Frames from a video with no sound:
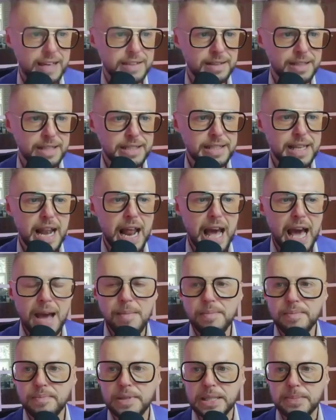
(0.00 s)
Listen,
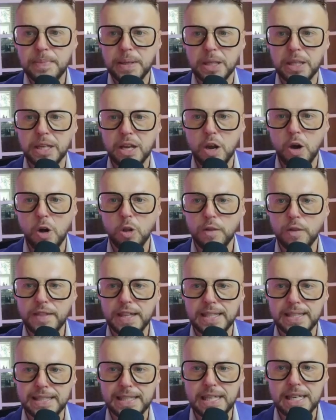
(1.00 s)
I'm spilling all of the
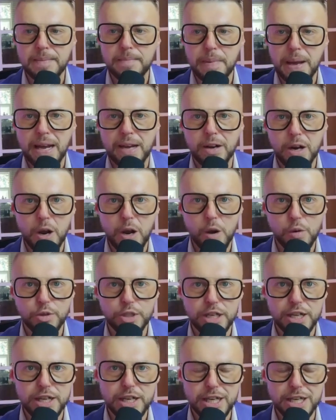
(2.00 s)
tea about
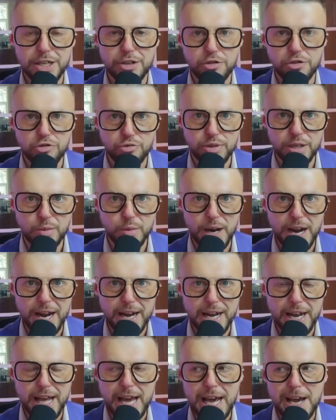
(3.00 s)
coaching industry right
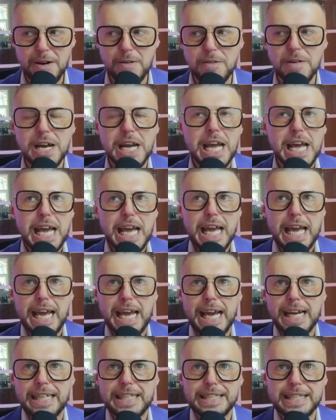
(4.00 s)
now.
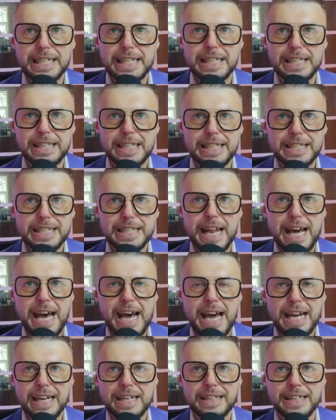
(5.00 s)
And listen,
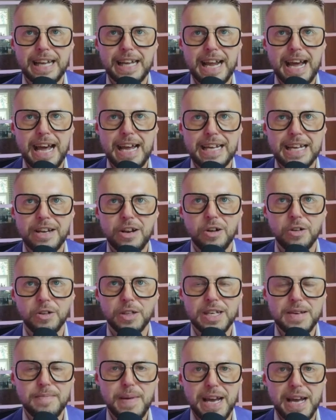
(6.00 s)
I like I can
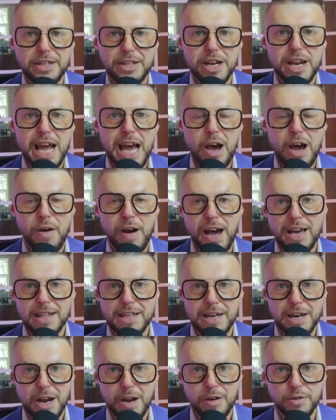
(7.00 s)
only imagine how other
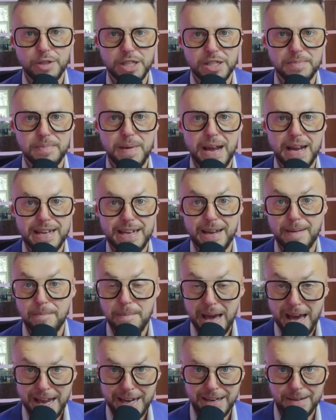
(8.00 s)
coaches might get
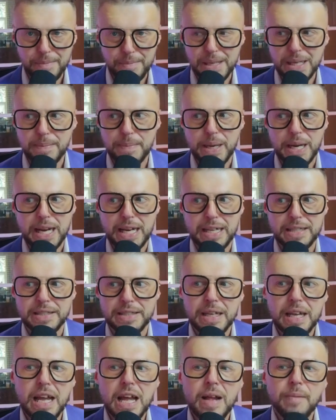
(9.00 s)
mad at me because
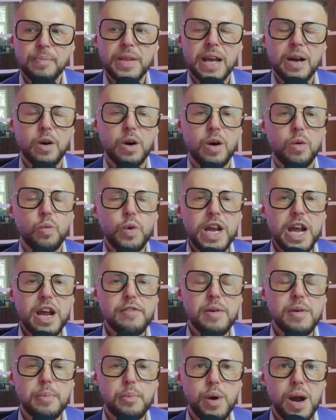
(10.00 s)
we have
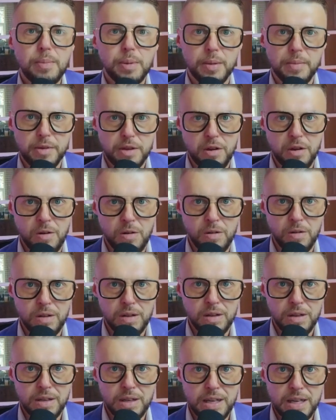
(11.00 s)
a problem, y'all.
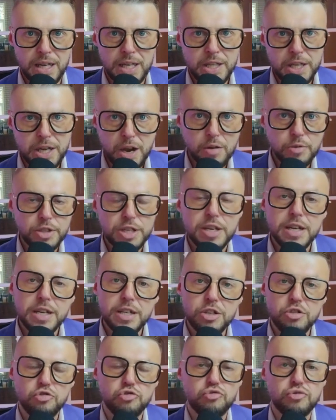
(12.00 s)
In coaching
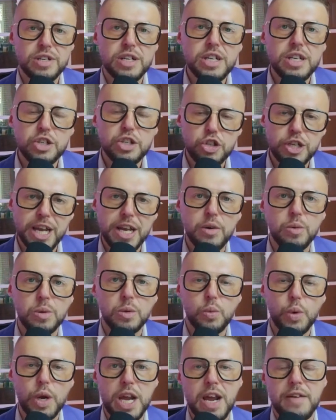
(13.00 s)
industry in general,
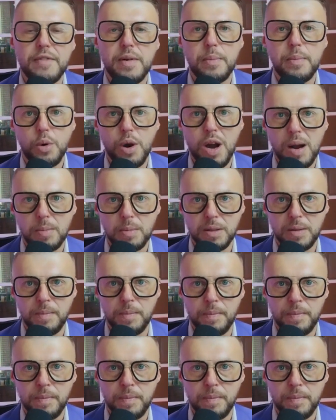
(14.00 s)
we have a problem.